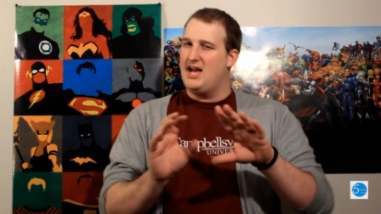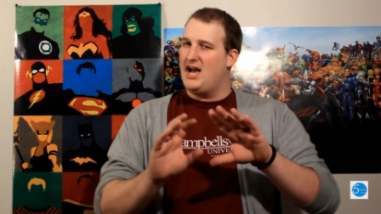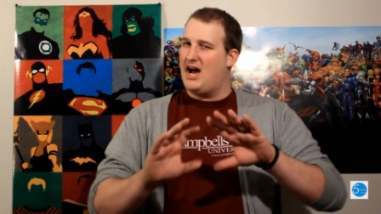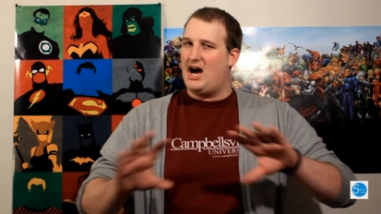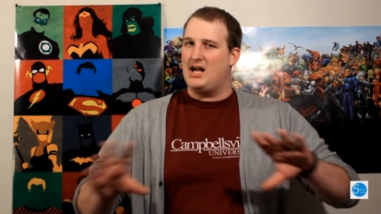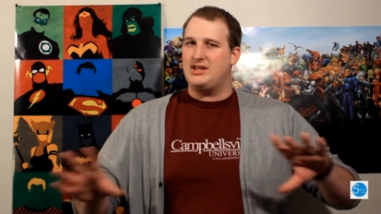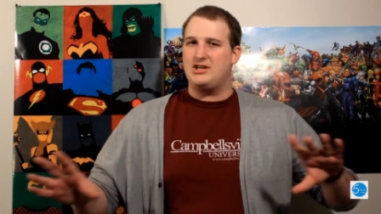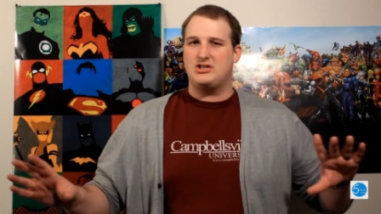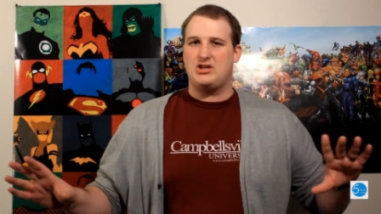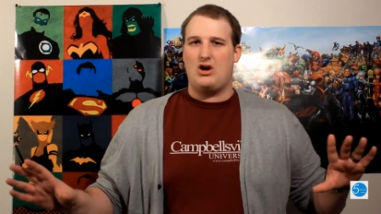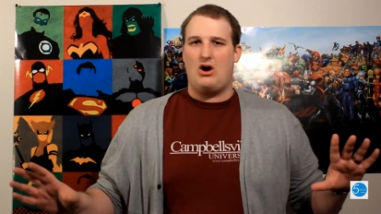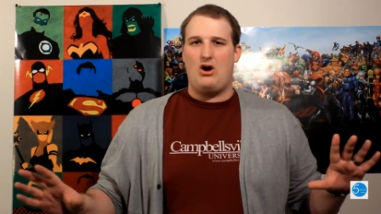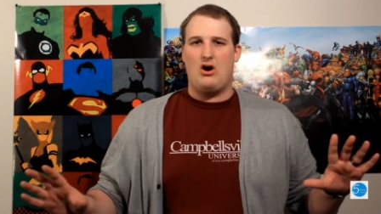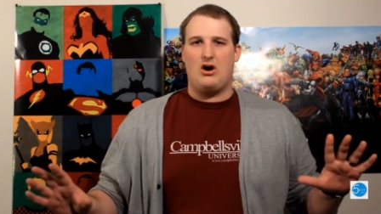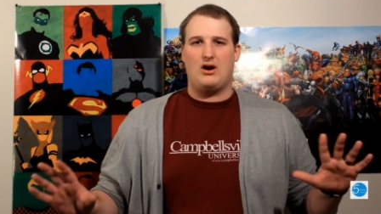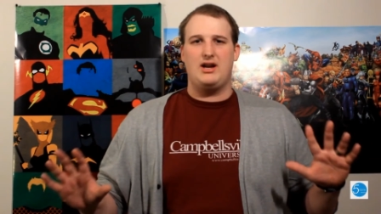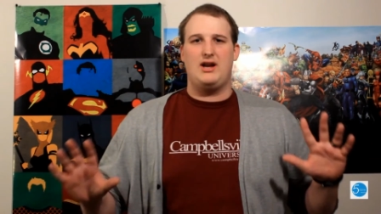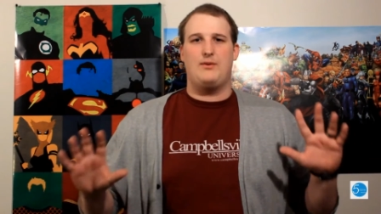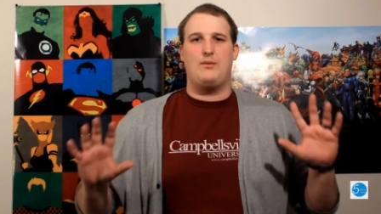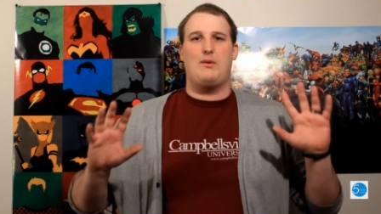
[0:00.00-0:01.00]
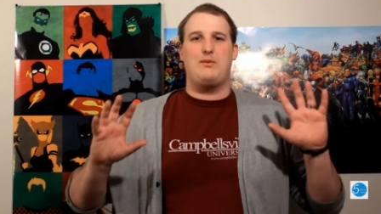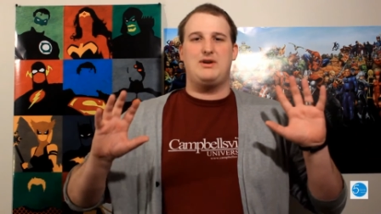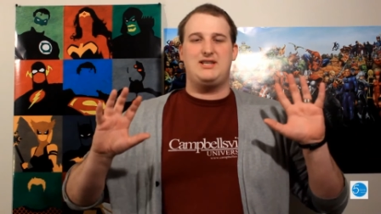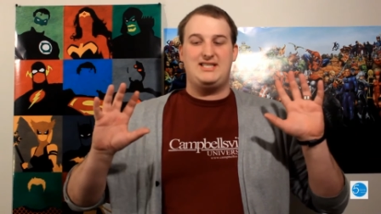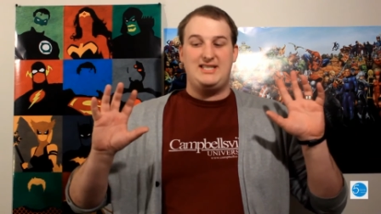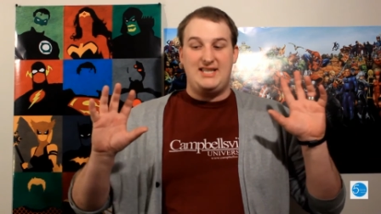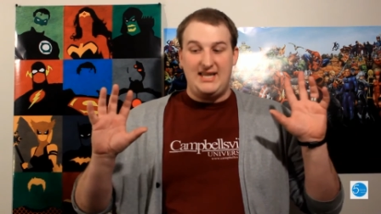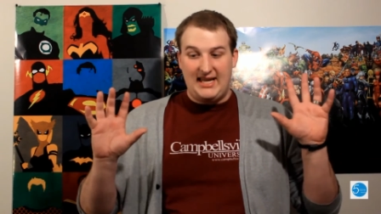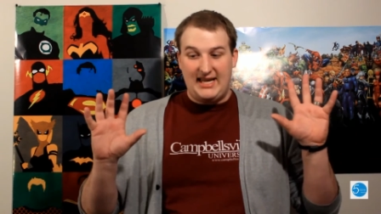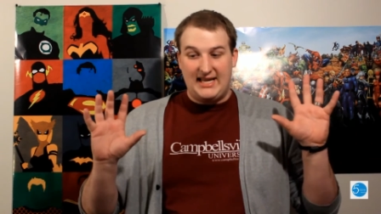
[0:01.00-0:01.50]
others aren't, and what we
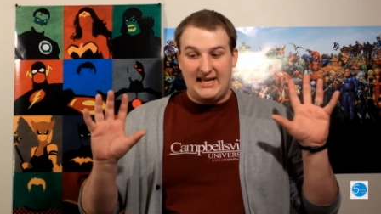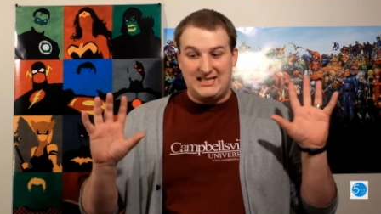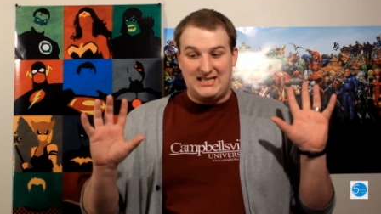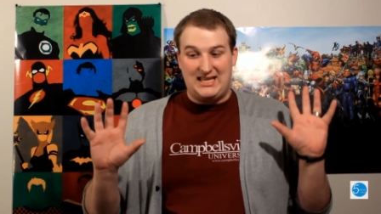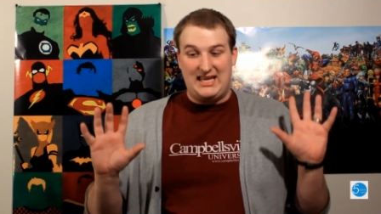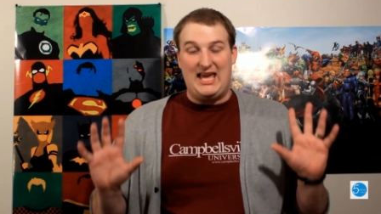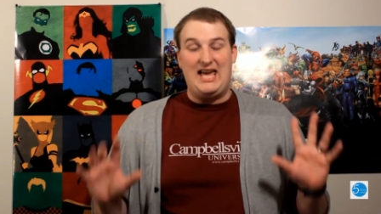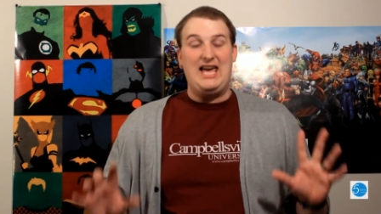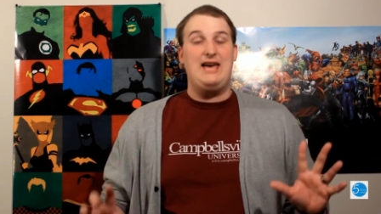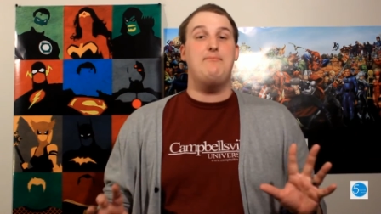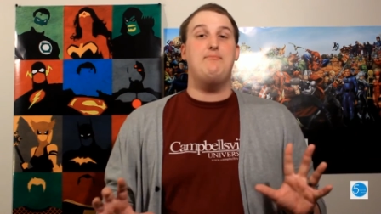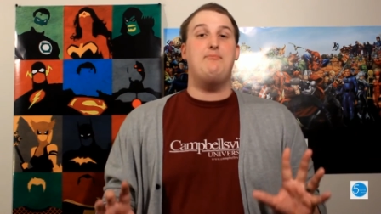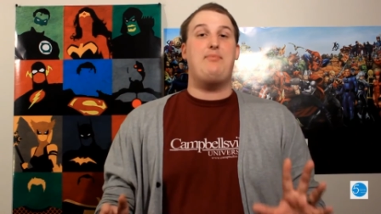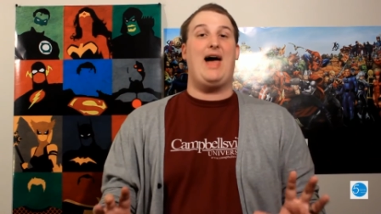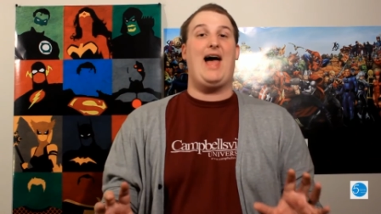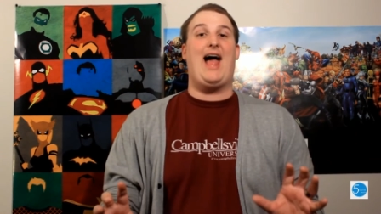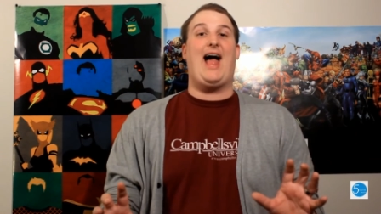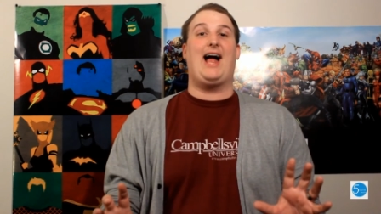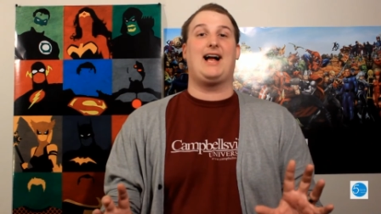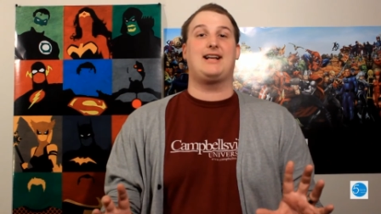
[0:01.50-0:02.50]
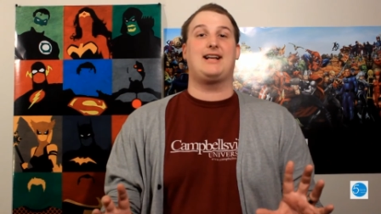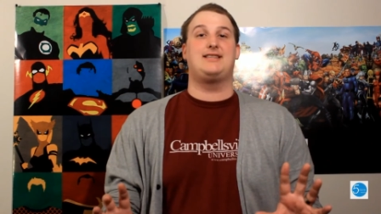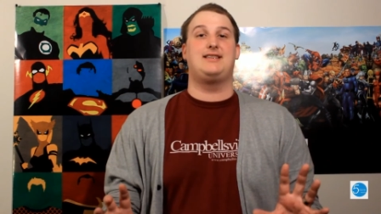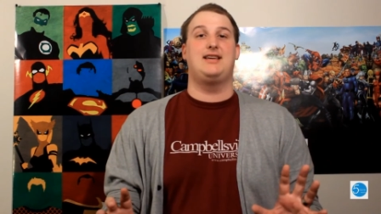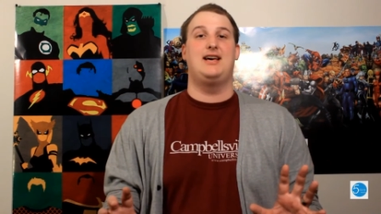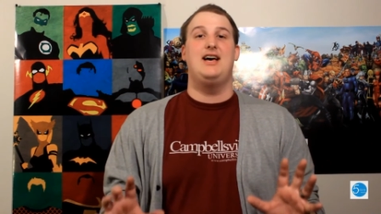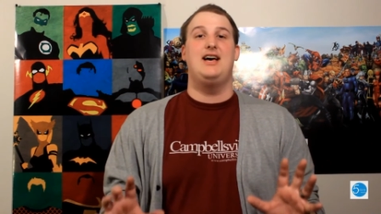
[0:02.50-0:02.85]
see is the impact